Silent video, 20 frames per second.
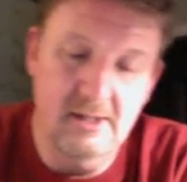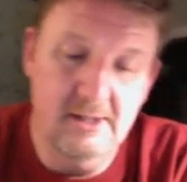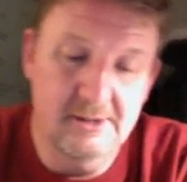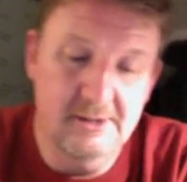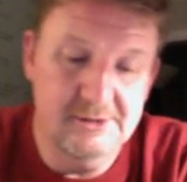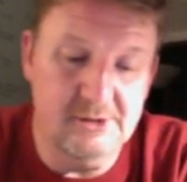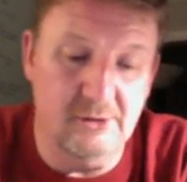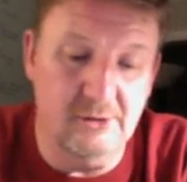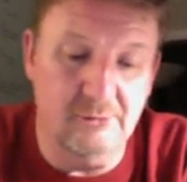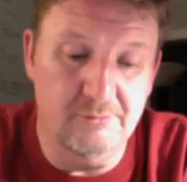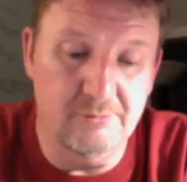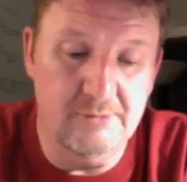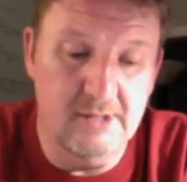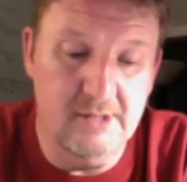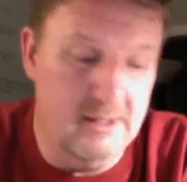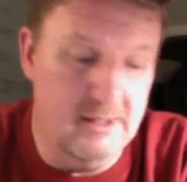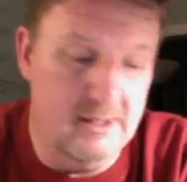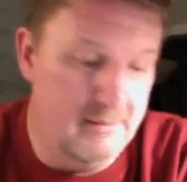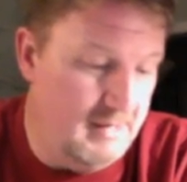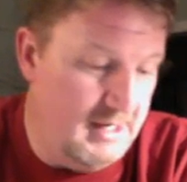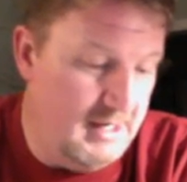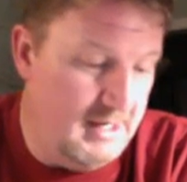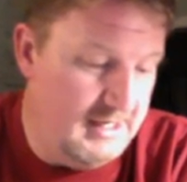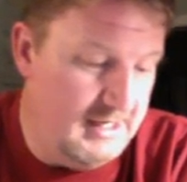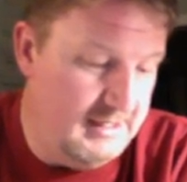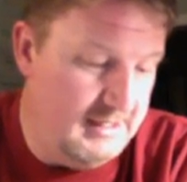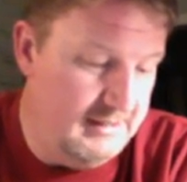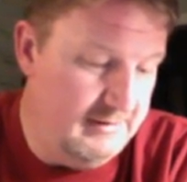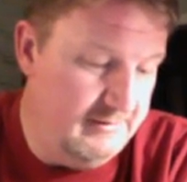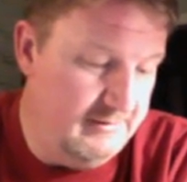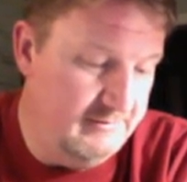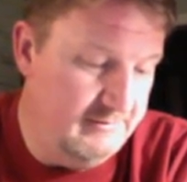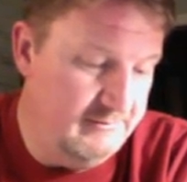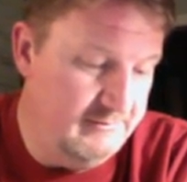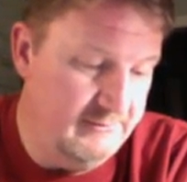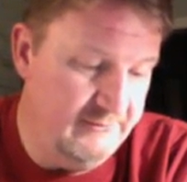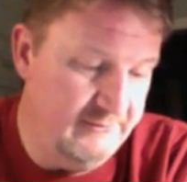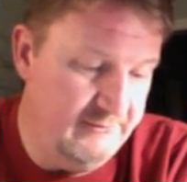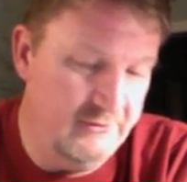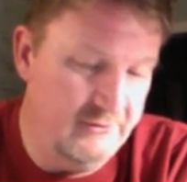So my
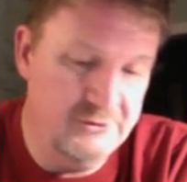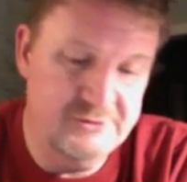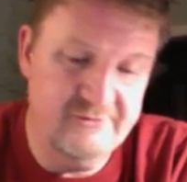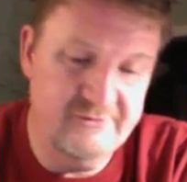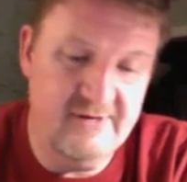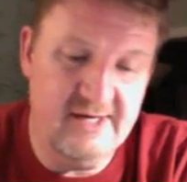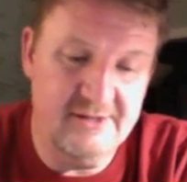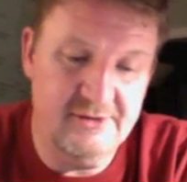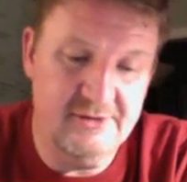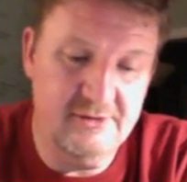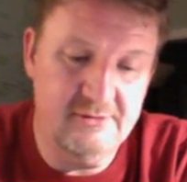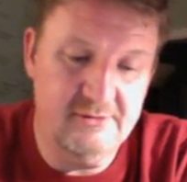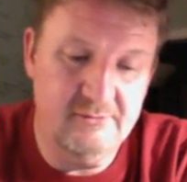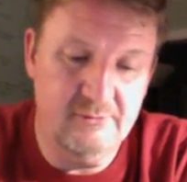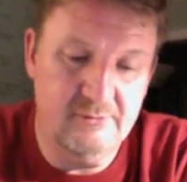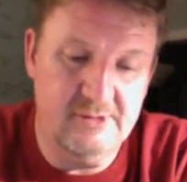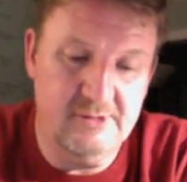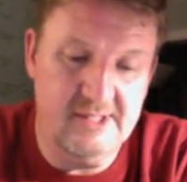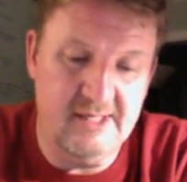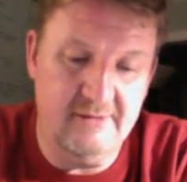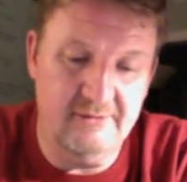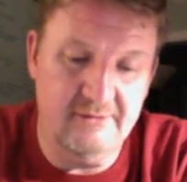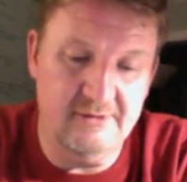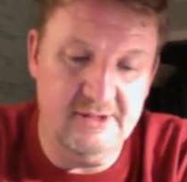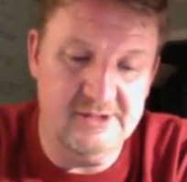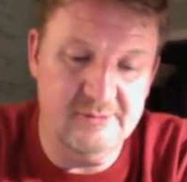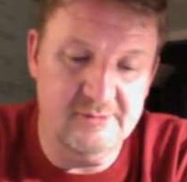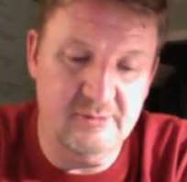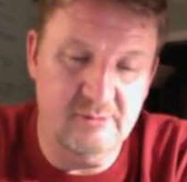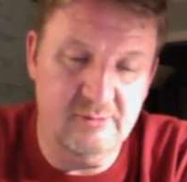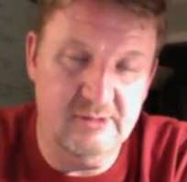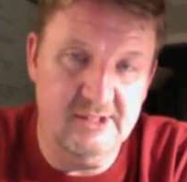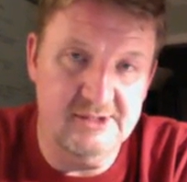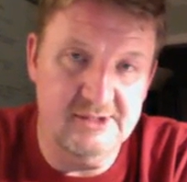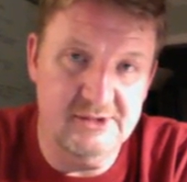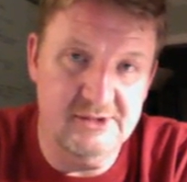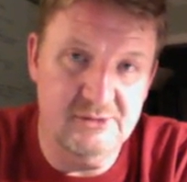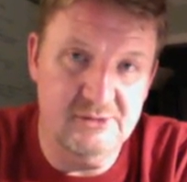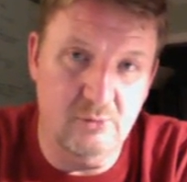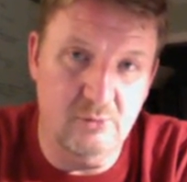first factor, we count the decimal
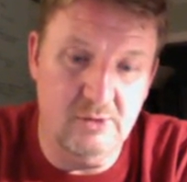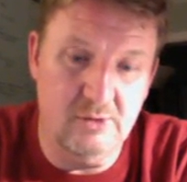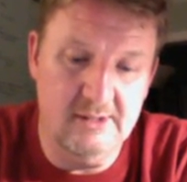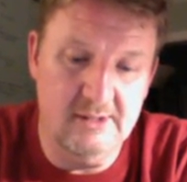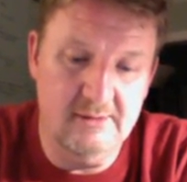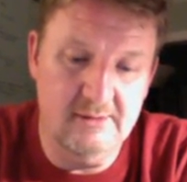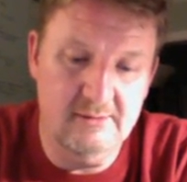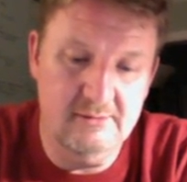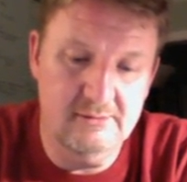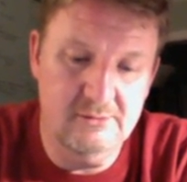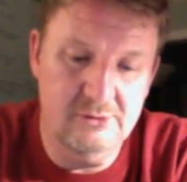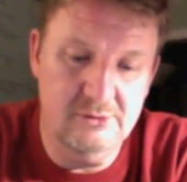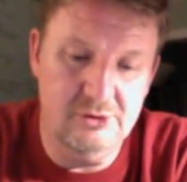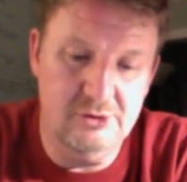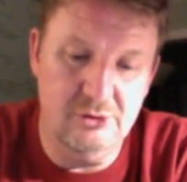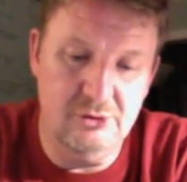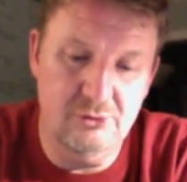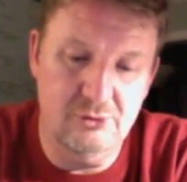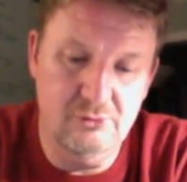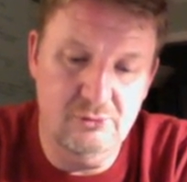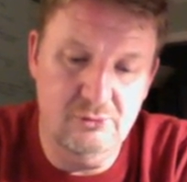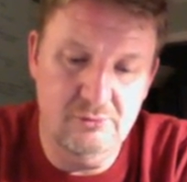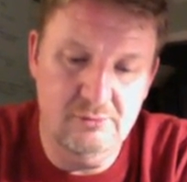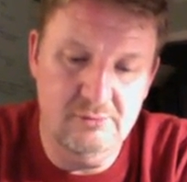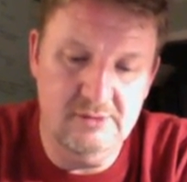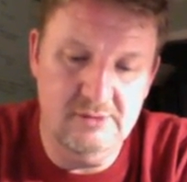places. 1, 2.